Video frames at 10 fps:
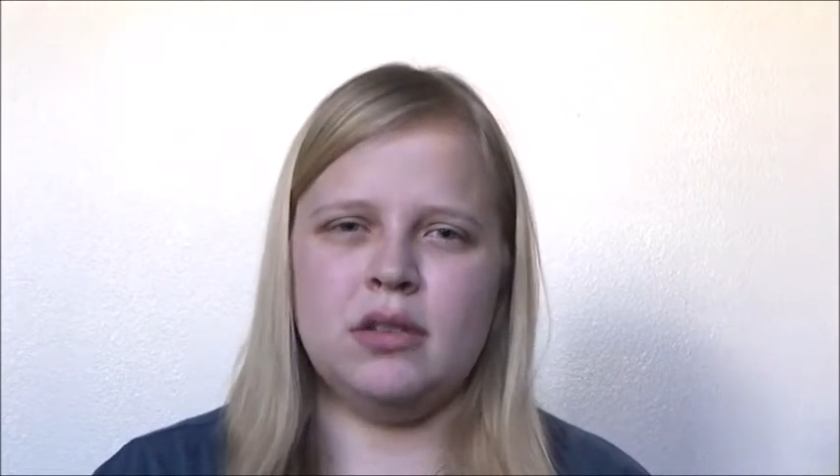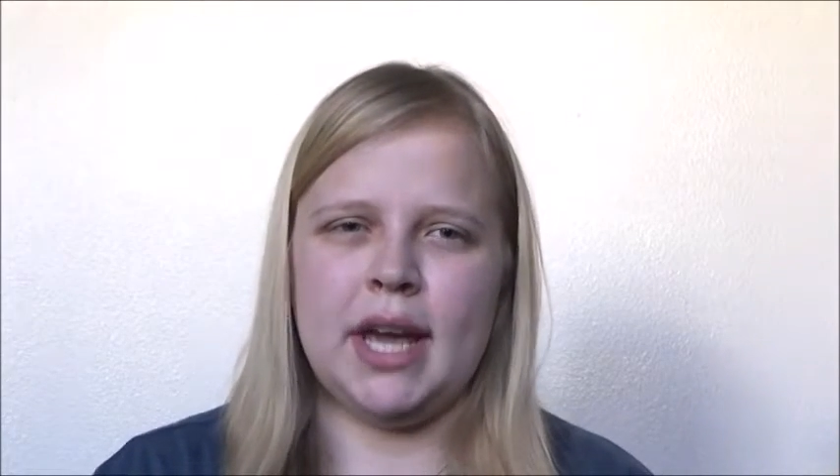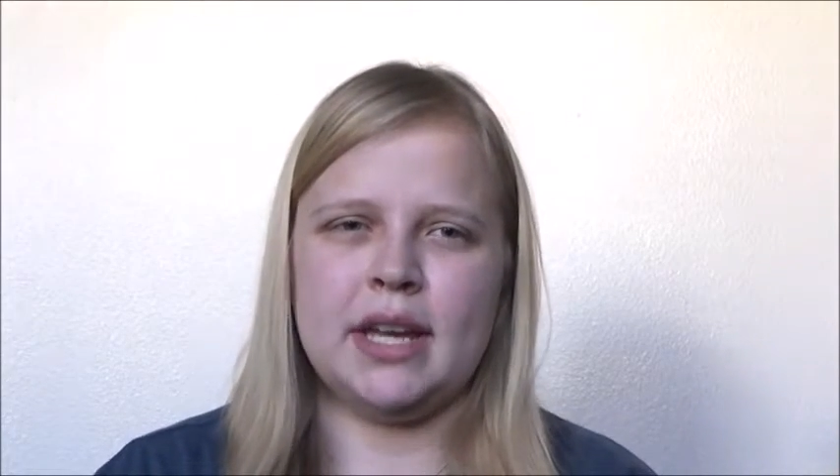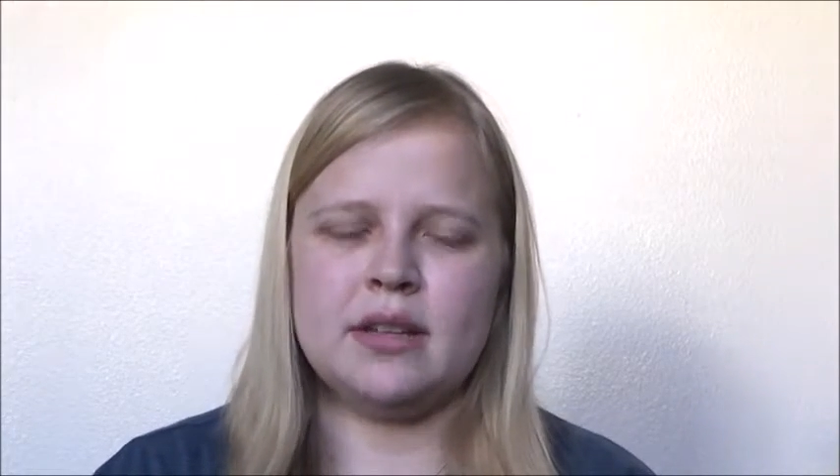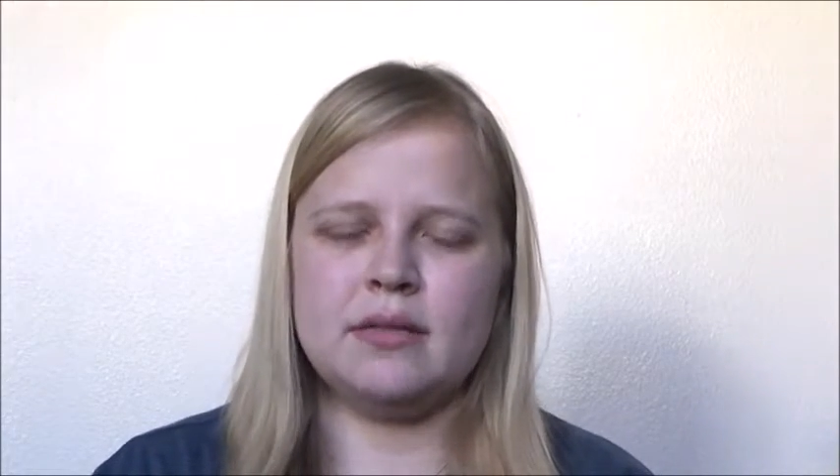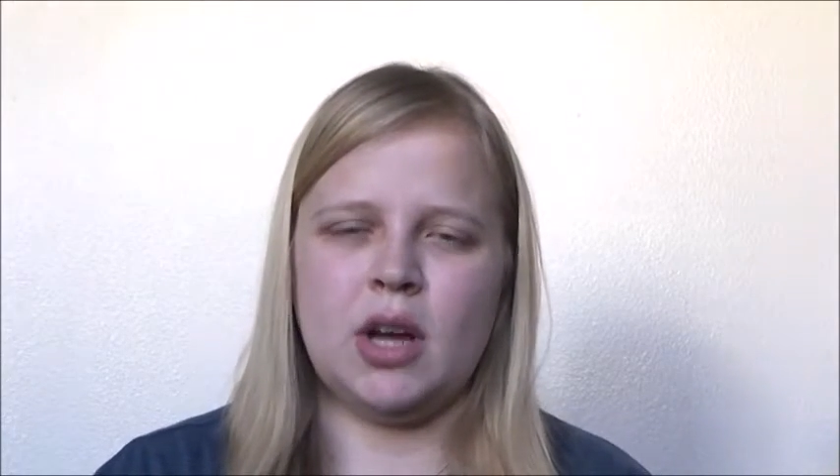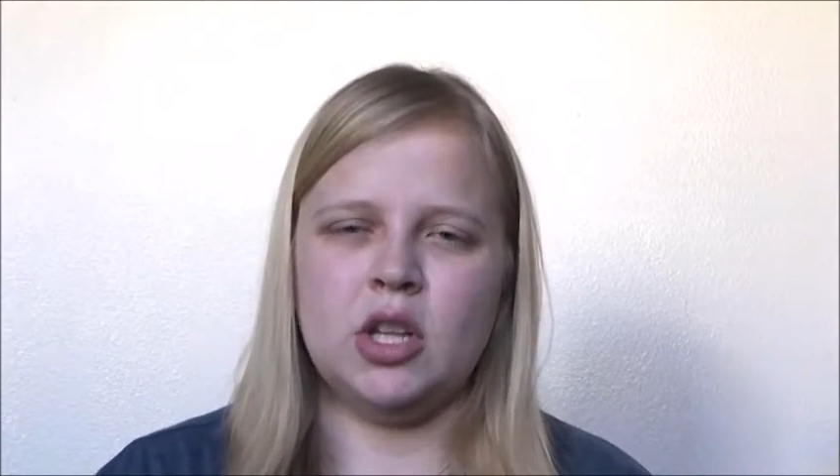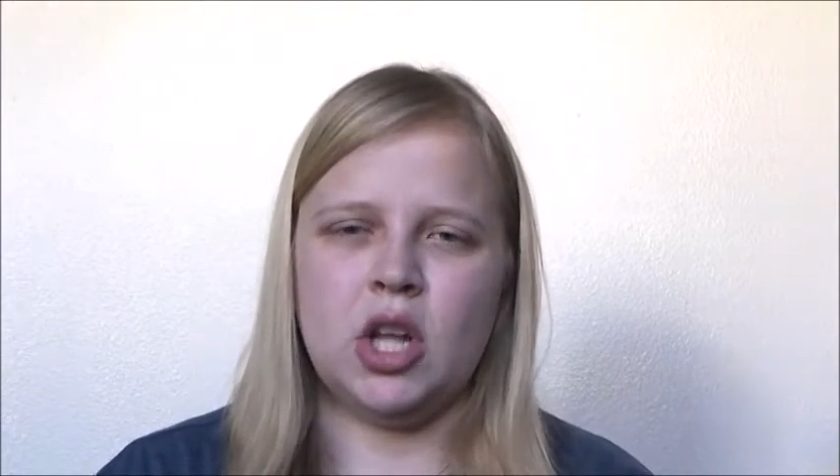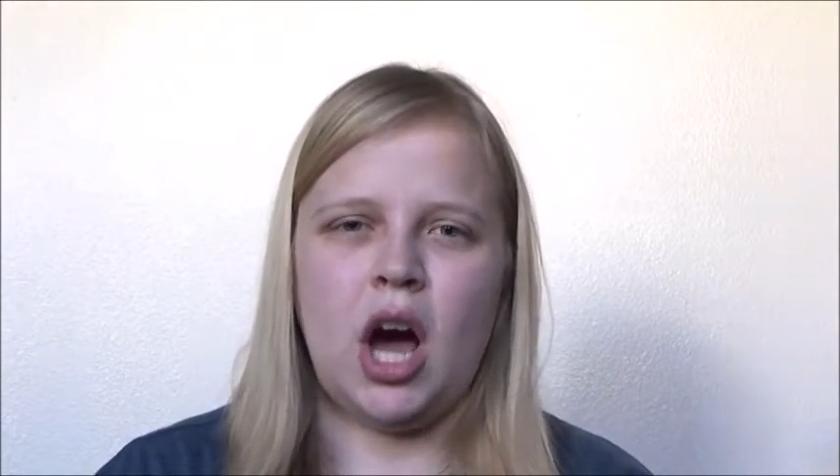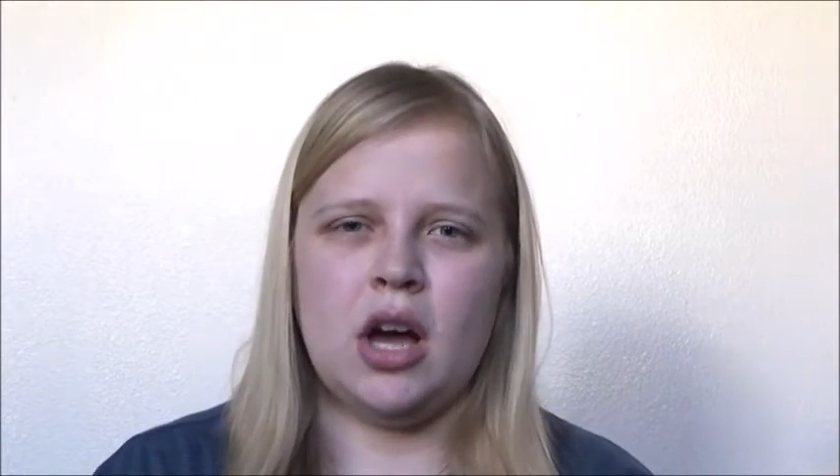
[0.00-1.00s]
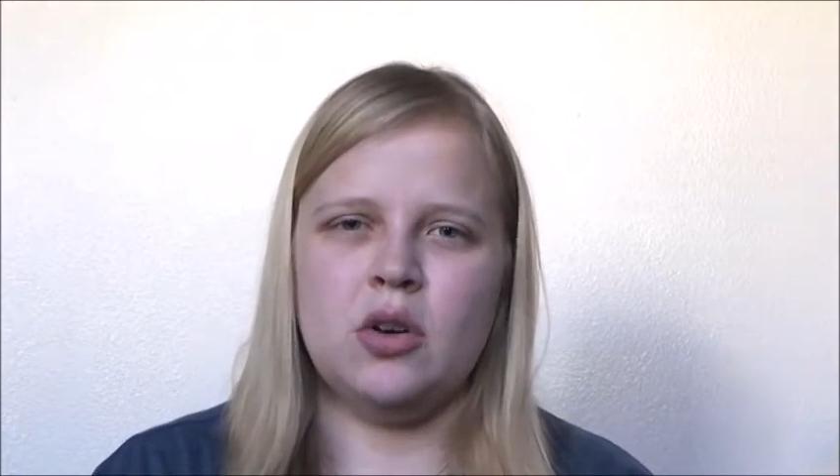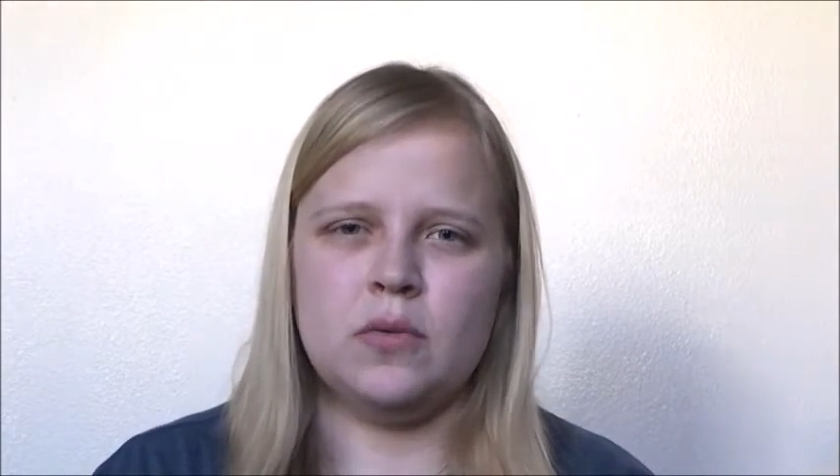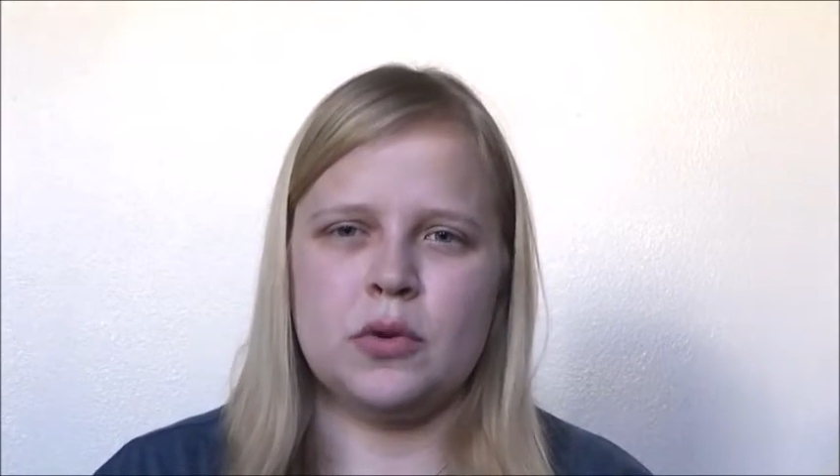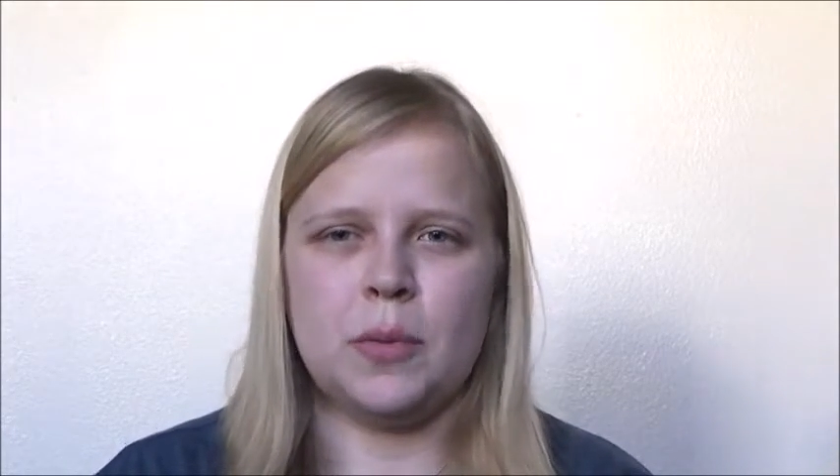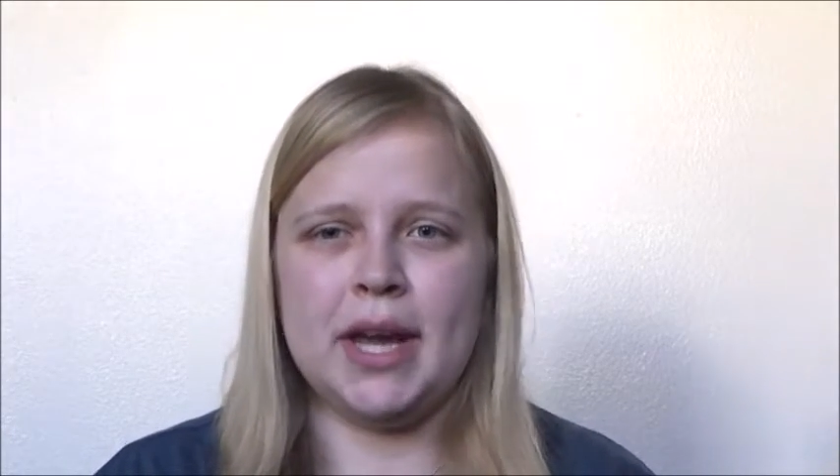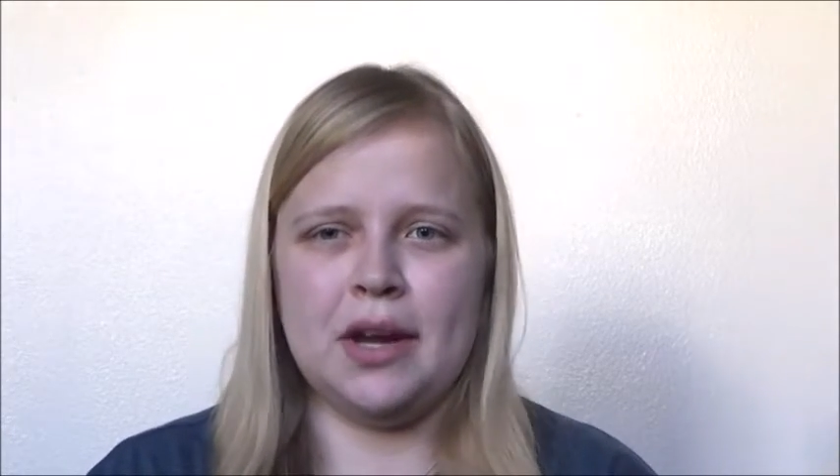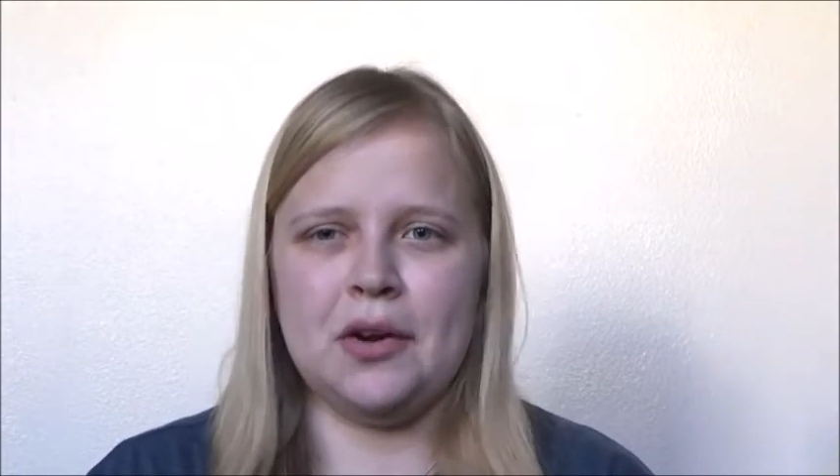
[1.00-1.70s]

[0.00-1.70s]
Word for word: like a lot overweight